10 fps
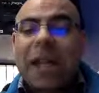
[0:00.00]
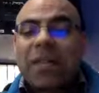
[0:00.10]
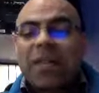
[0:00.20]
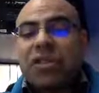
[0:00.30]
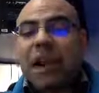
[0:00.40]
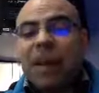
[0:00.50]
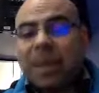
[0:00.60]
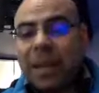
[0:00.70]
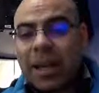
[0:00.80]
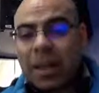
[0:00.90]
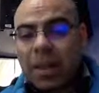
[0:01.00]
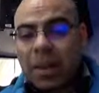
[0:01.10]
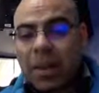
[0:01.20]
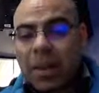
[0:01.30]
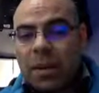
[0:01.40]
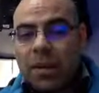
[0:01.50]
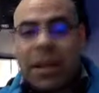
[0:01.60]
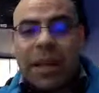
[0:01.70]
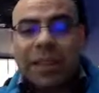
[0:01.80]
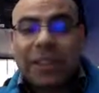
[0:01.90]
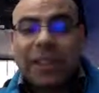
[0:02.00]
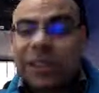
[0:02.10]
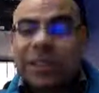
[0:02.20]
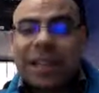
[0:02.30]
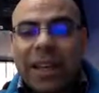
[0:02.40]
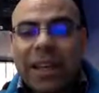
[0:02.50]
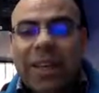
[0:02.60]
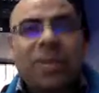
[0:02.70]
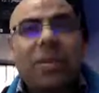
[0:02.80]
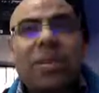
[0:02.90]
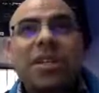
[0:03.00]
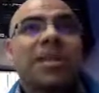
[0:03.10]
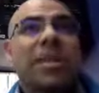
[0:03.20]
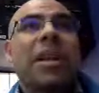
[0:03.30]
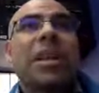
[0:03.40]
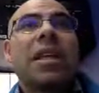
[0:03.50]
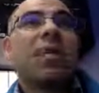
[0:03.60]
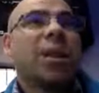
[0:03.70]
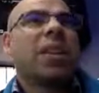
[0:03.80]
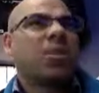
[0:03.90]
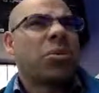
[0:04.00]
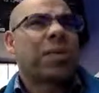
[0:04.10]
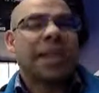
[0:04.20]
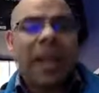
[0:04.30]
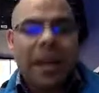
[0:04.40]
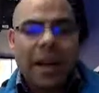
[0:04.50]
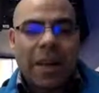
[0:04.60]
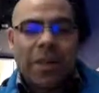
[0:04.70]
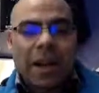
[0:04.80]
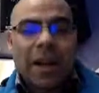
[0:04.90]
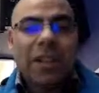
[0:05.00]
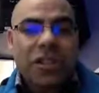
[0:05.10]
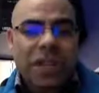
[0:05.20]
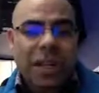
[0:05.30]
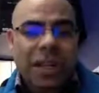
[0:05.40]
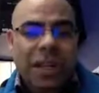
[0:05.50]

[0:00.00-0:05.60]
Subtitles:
F sharp in there. All right, it's not C, E, or G, so in theory it should stand out. Let's chuck it